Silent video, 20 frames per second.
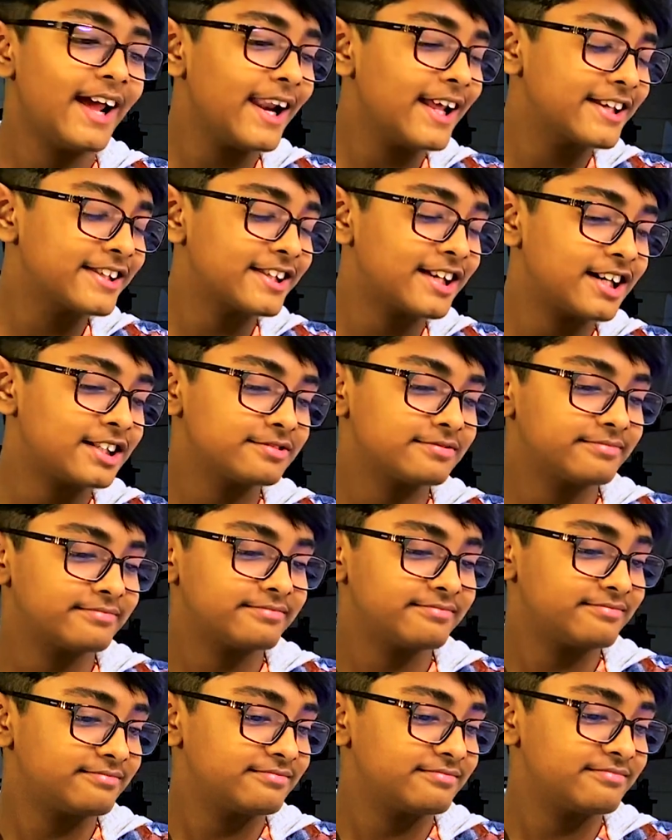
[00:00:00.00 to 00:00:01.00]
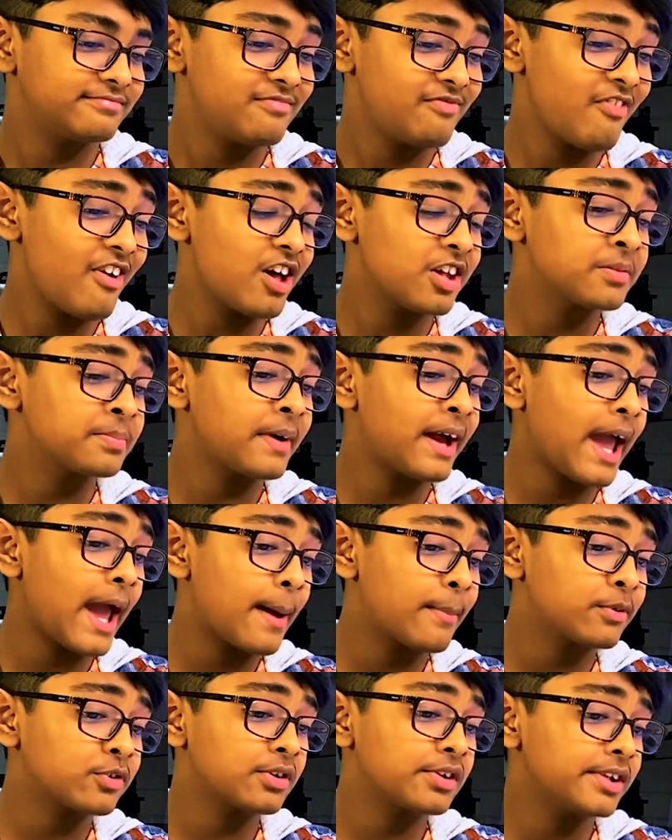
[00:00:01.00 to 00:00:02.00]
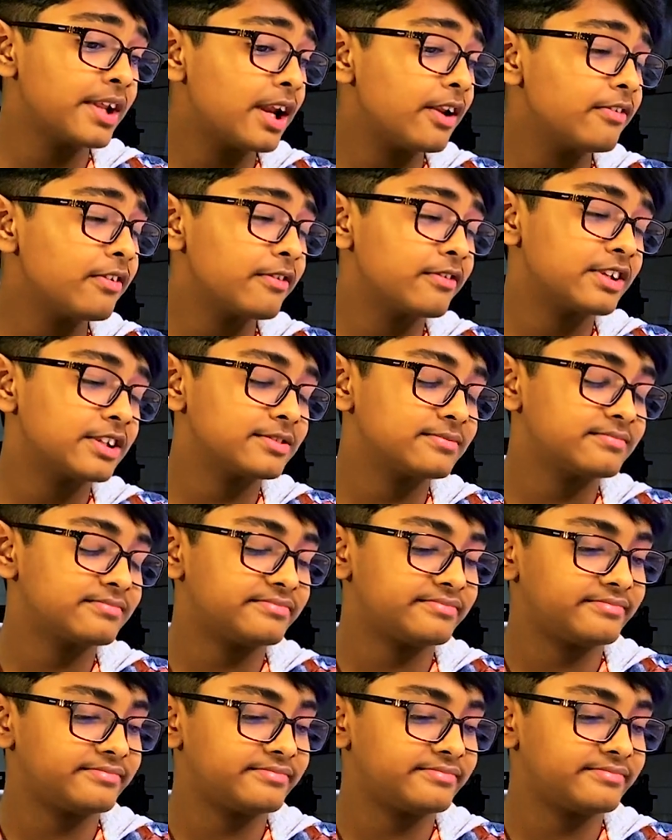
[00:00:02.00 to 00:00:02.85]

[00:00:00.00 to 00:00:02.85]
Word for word: Alexa, where's my Amazon delivery?